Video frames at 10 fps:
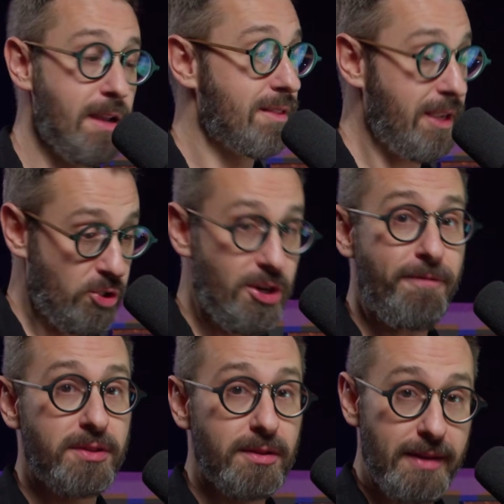they
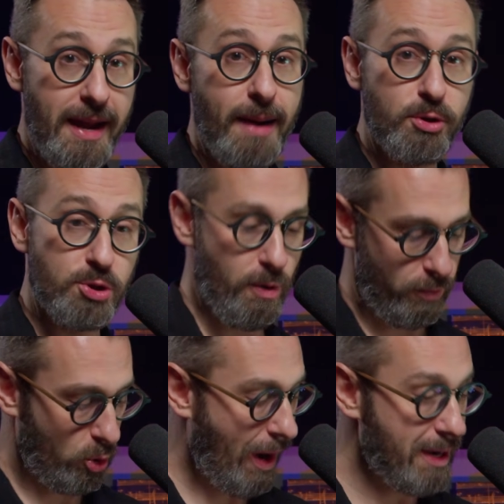shift the hammers
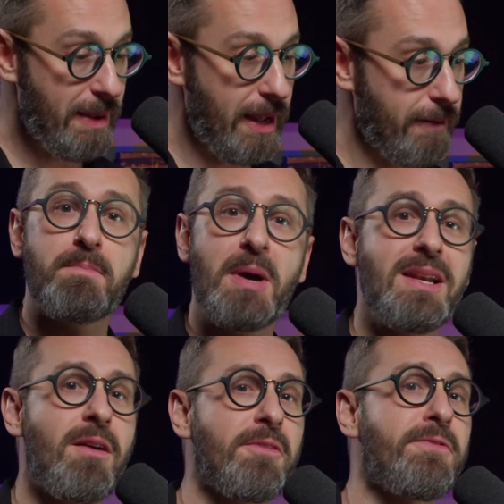over quite a bit, but
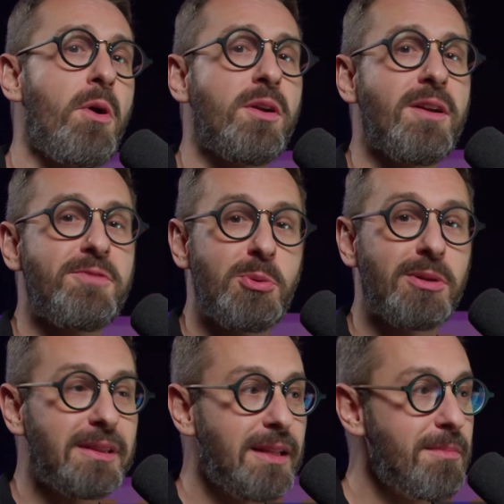not far enough to
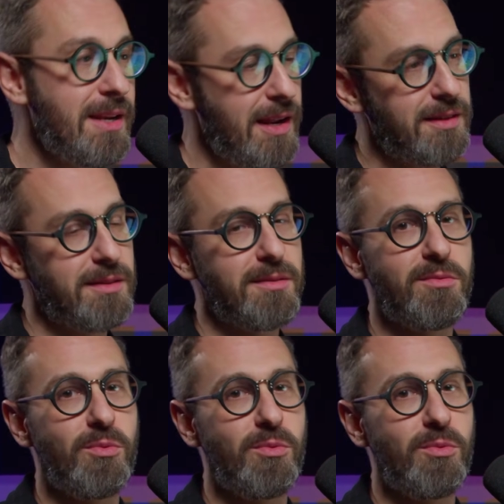eliminate